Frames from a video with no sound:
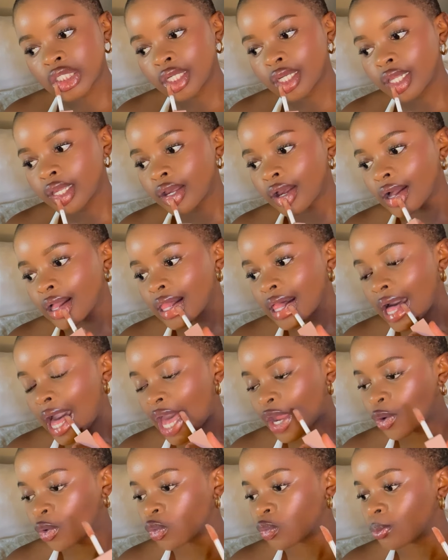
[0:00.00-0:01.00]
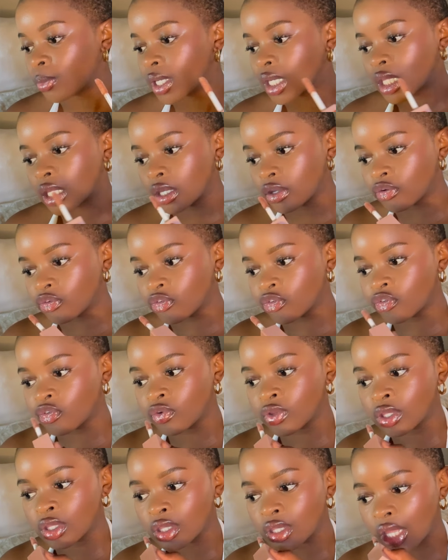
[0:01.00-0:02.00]
y'all, I don't believe
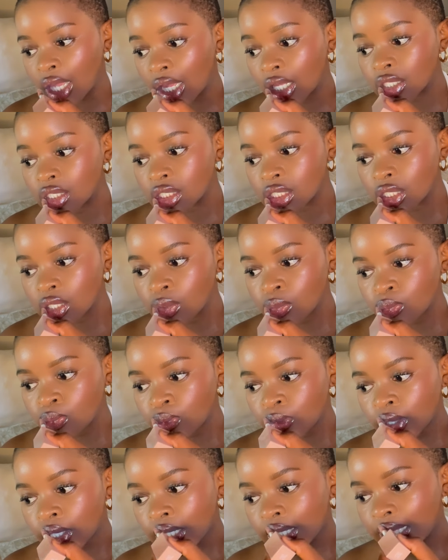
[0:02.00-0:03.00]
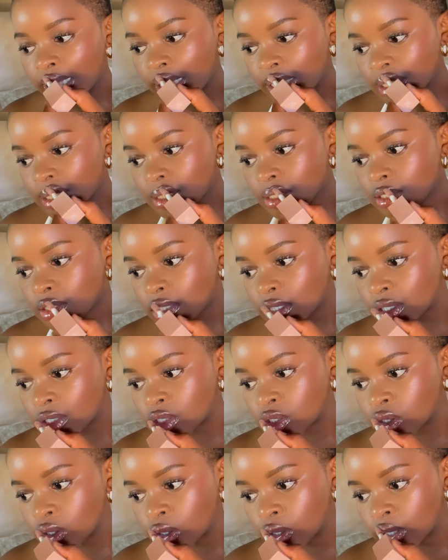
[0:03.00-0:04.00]
that. Yes, it's
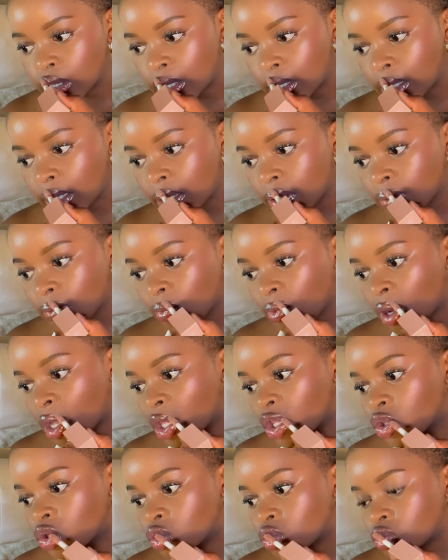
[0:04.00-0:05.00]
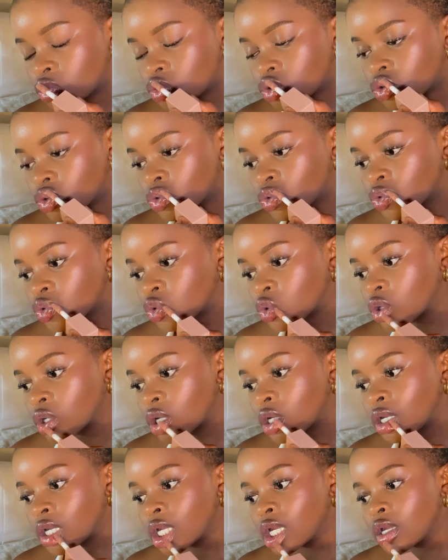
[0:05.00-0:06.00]
good and well to
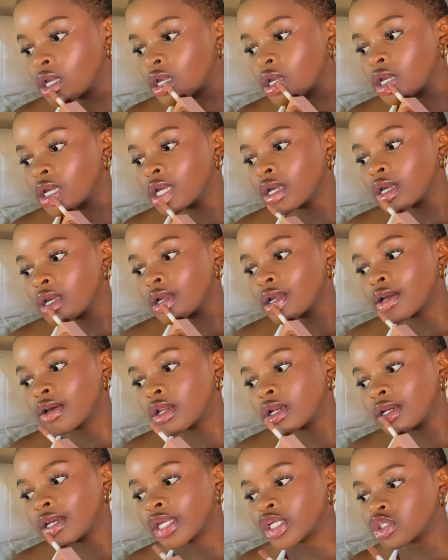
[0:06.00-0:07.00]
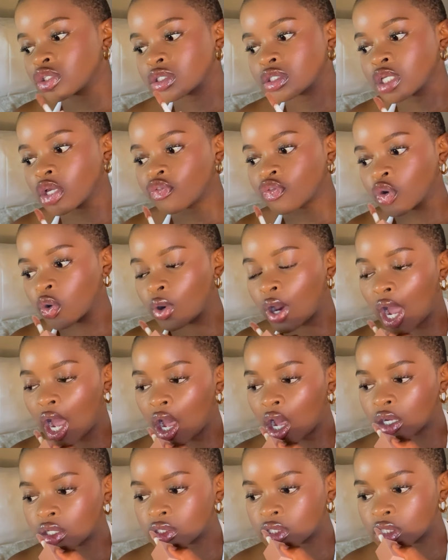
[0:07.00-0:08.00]
let yourself go
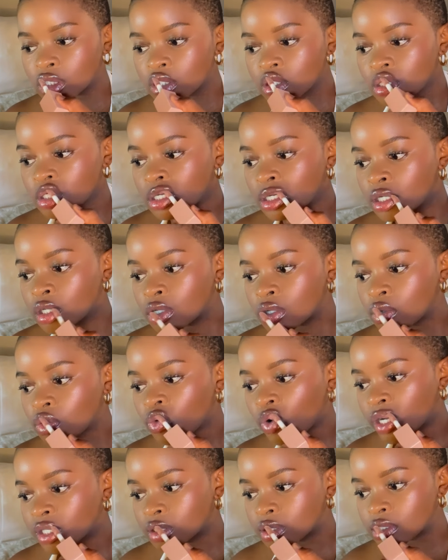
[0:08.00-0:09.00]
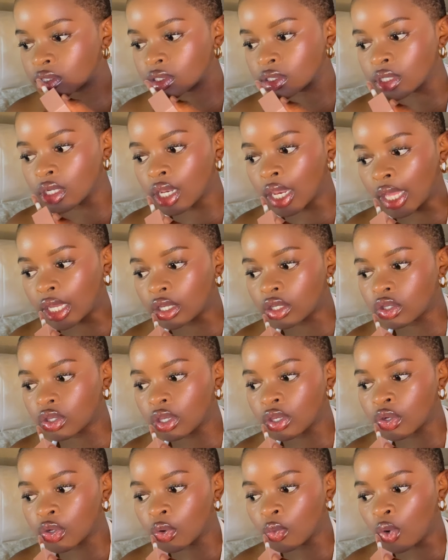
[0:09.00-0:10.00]
out once in
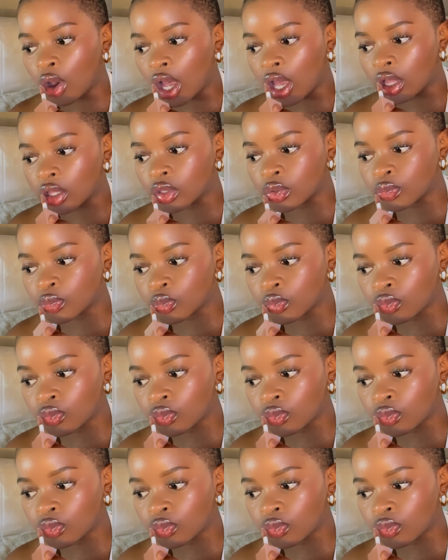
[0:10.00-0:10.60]
a while,